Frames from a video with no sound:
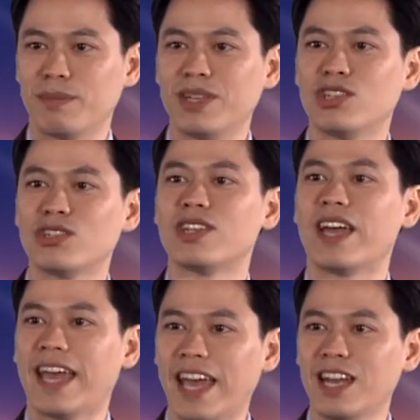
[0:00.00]
That means she's the
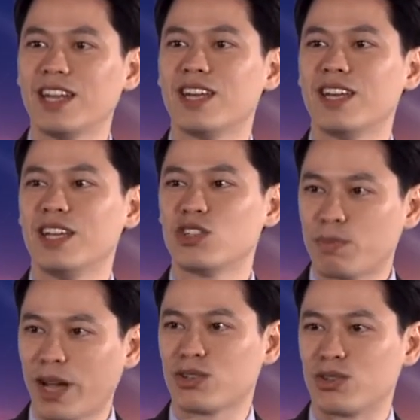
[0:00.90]
head
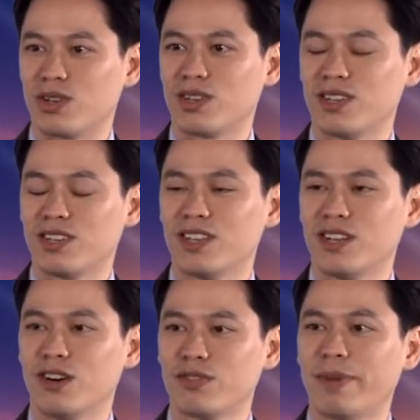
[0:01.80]
inspector
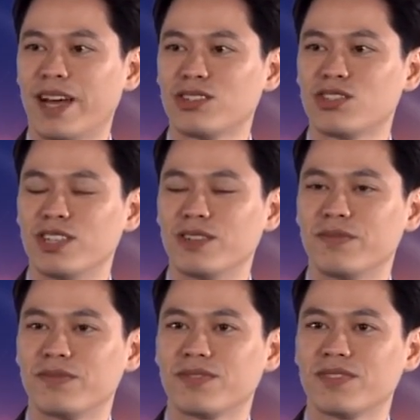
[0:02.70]
of the balance sheet.
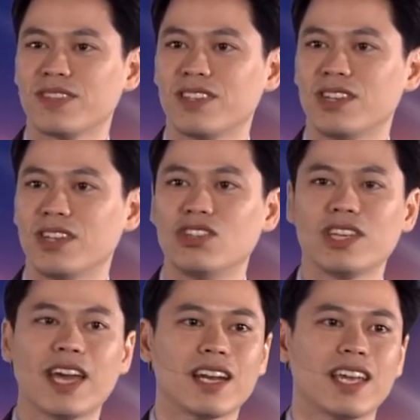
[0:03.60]
And she
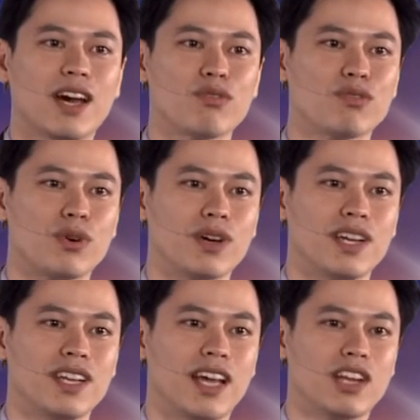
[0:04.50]
can't account for
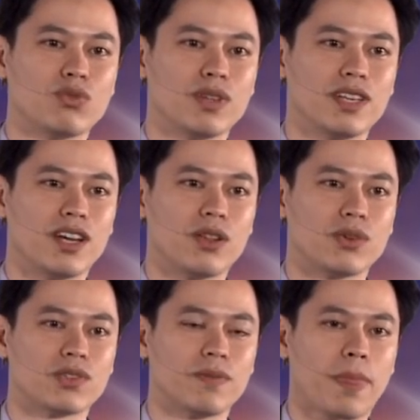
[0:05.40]
$9 trillion.
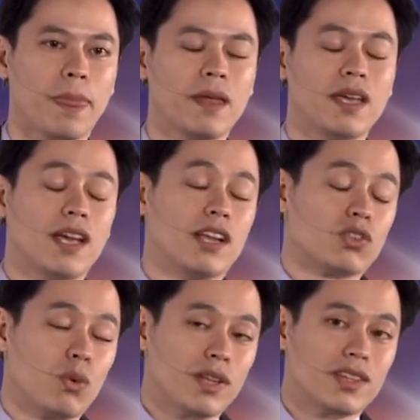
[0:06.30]
And
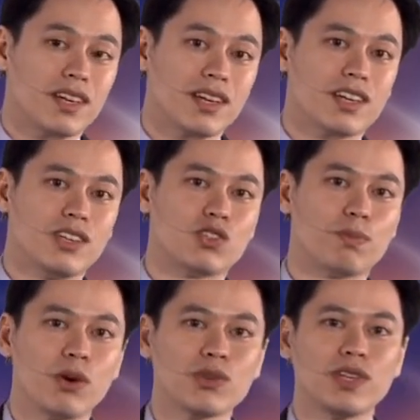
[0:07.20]
so, what the
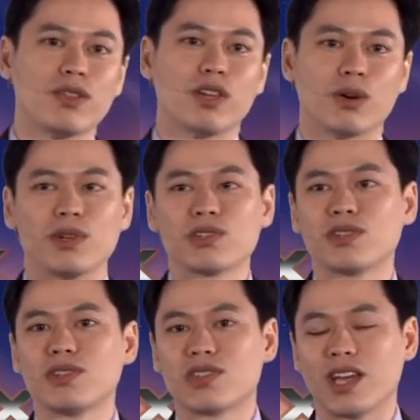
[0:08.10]
conspiracy
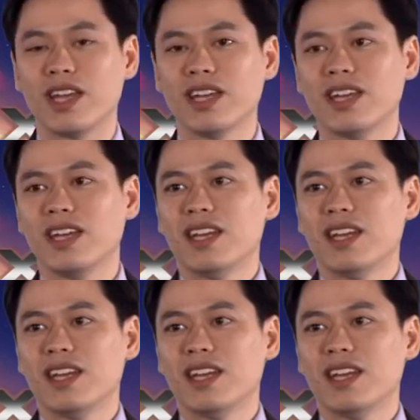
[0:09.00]
theorists say,